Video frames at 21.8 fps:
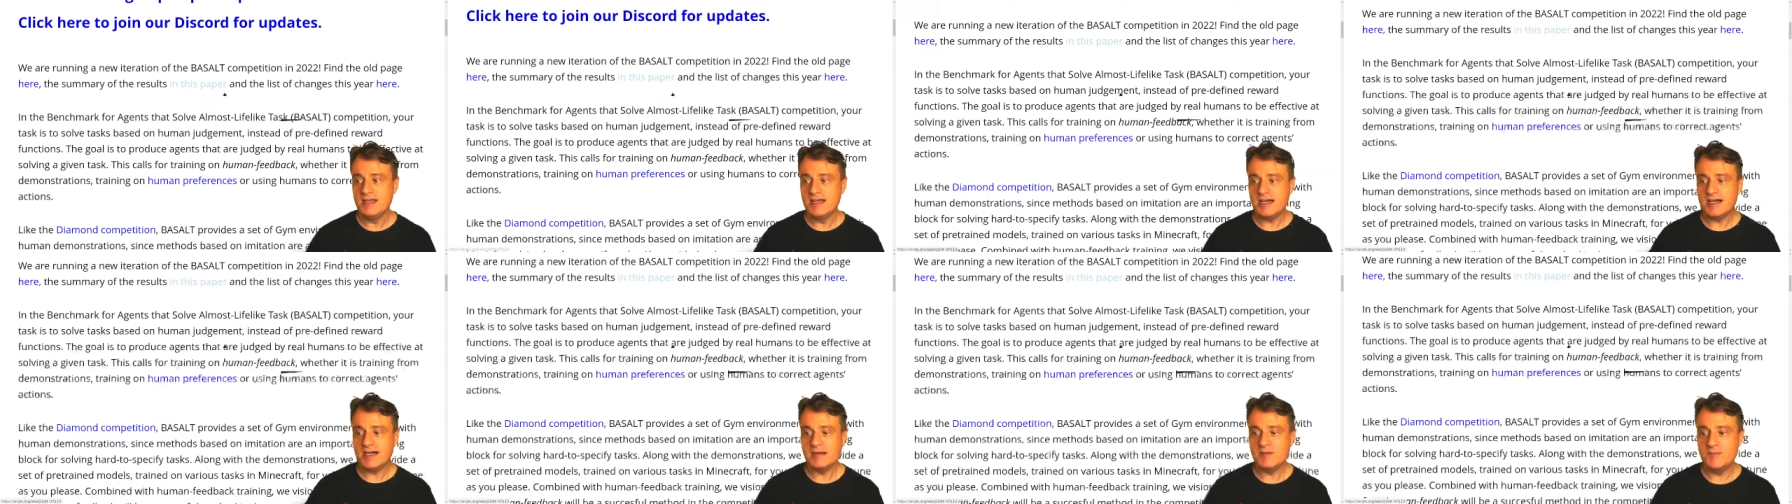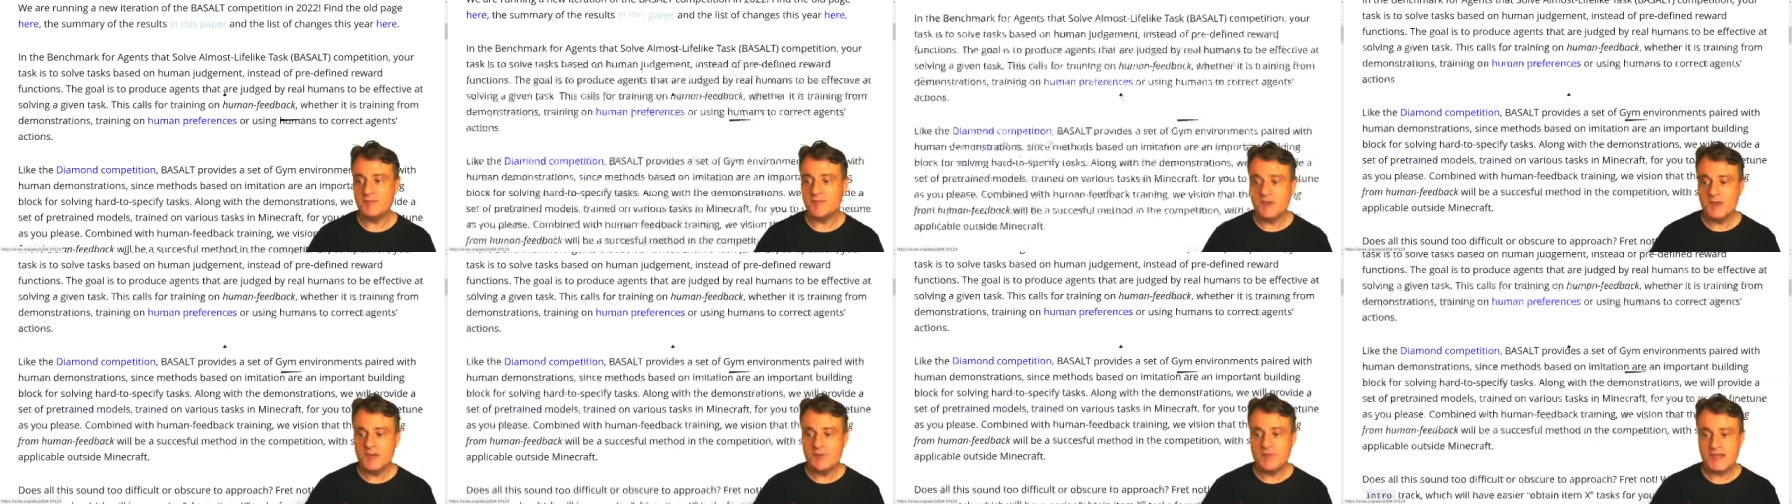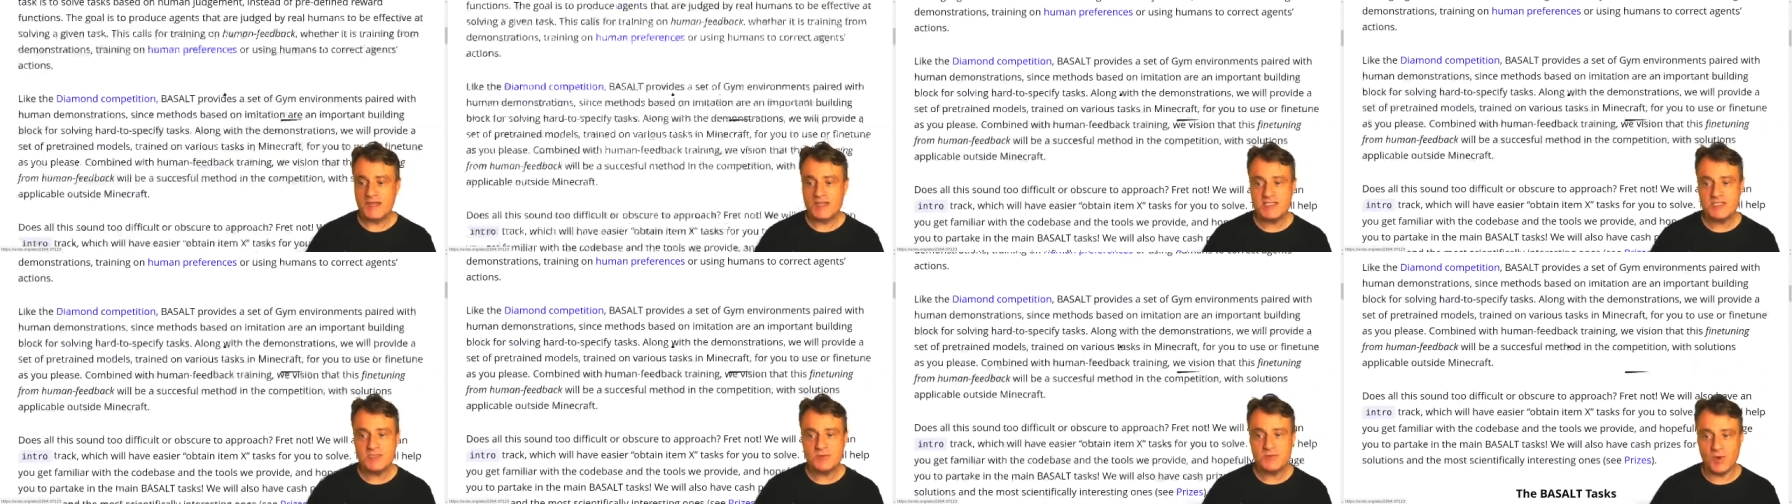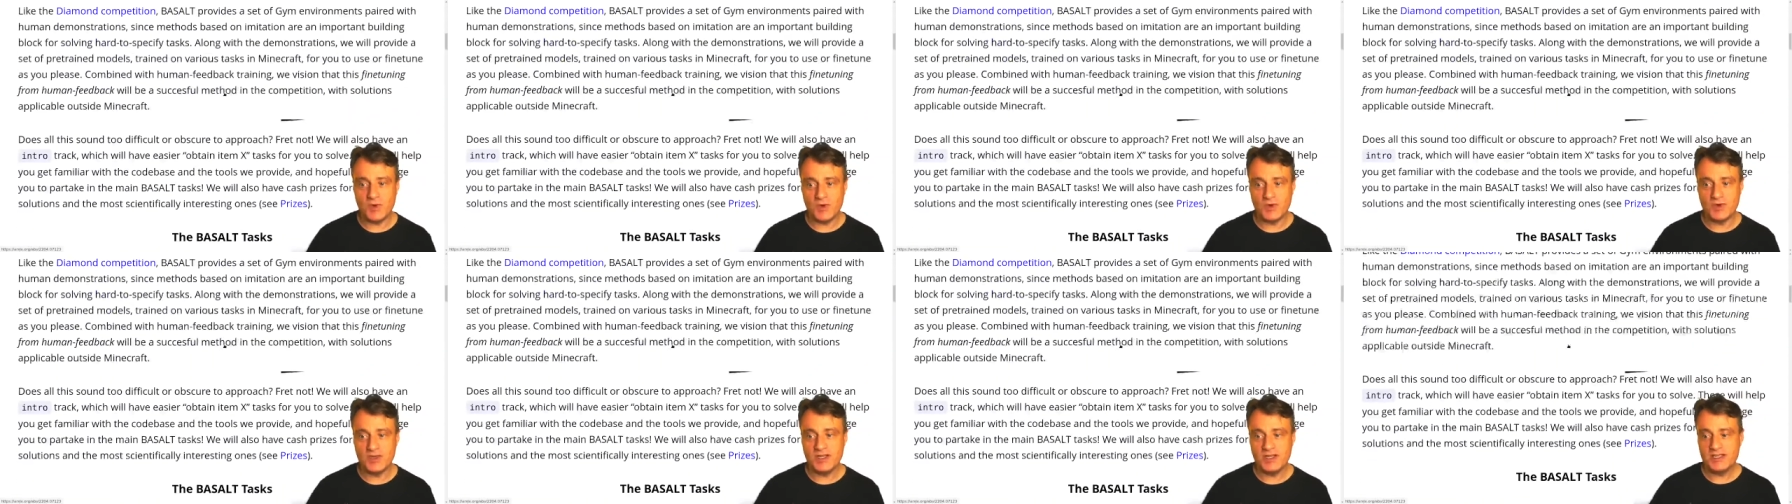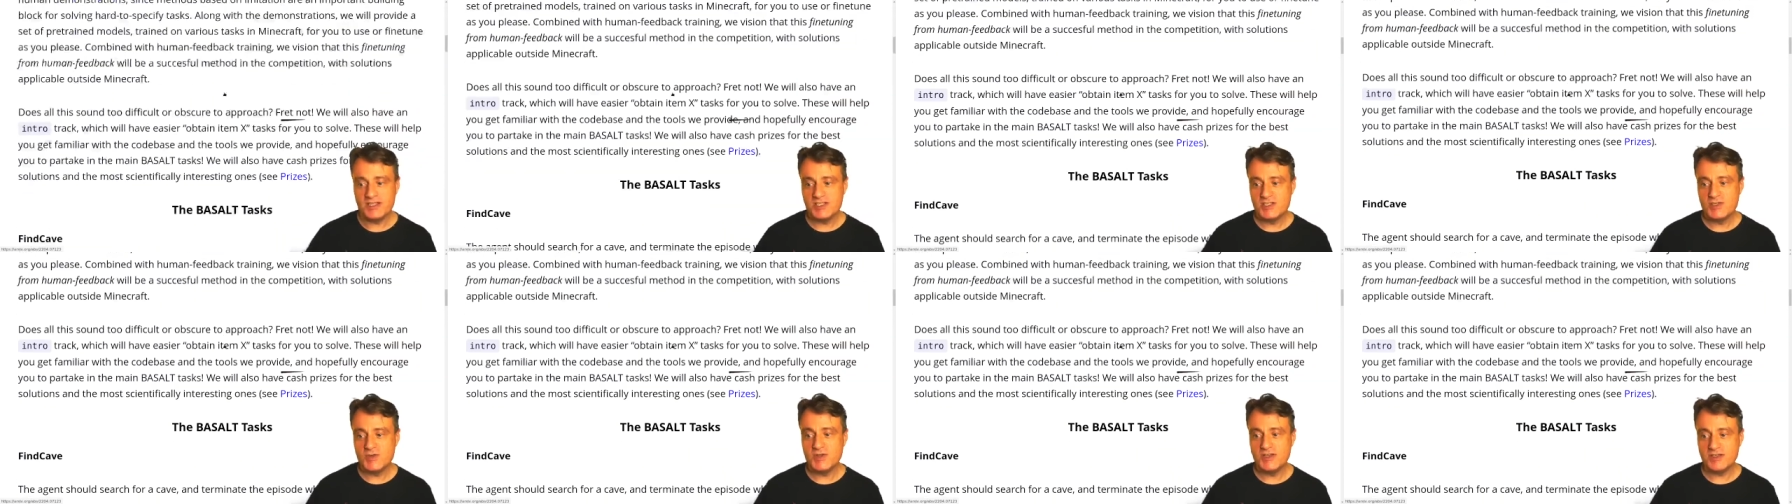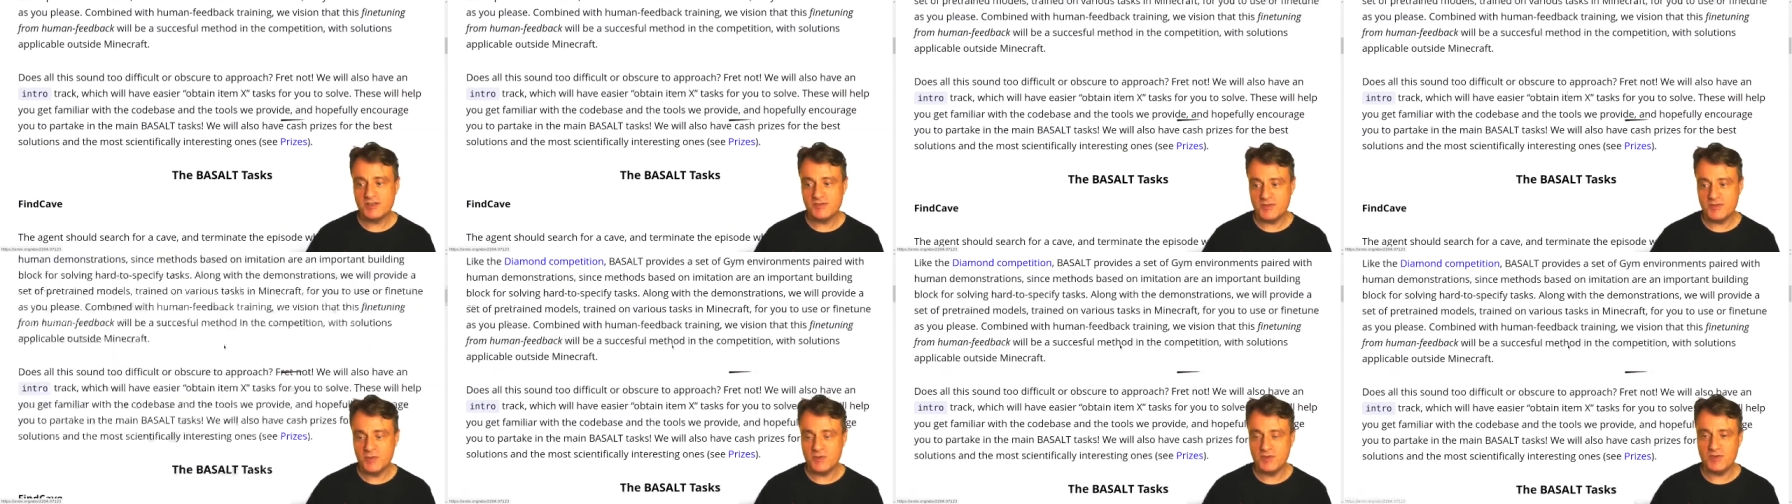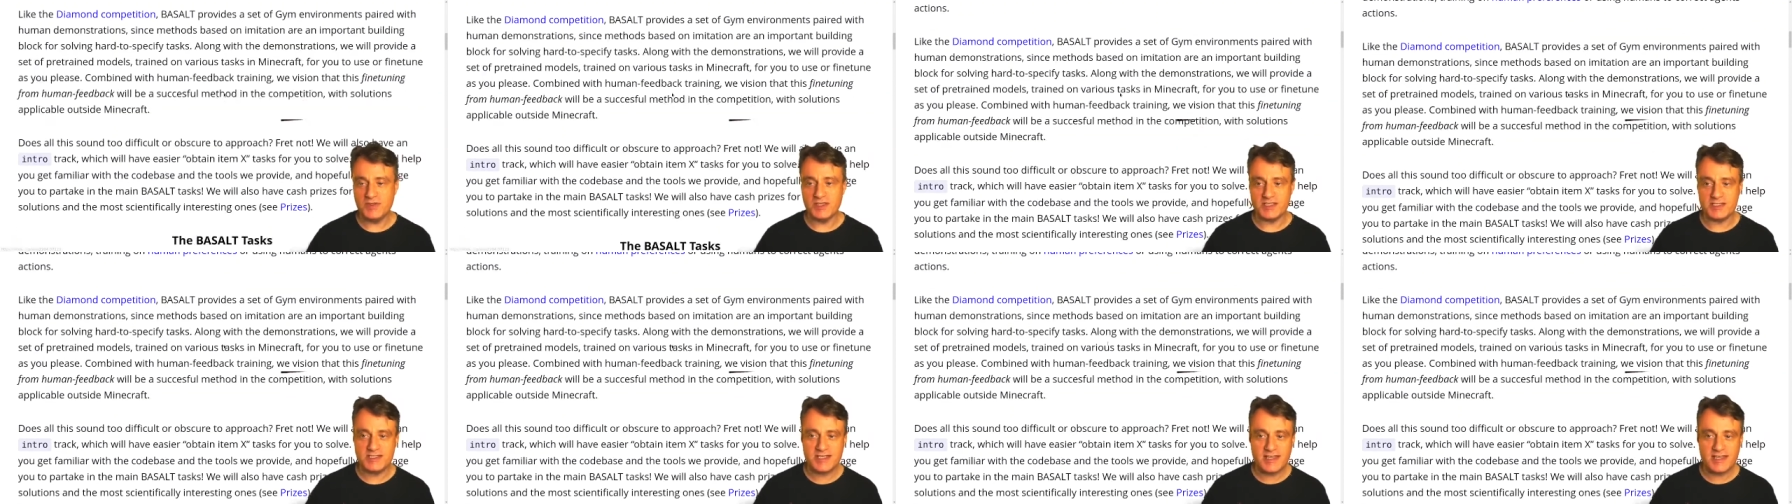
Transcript: um, based upon doing a few things.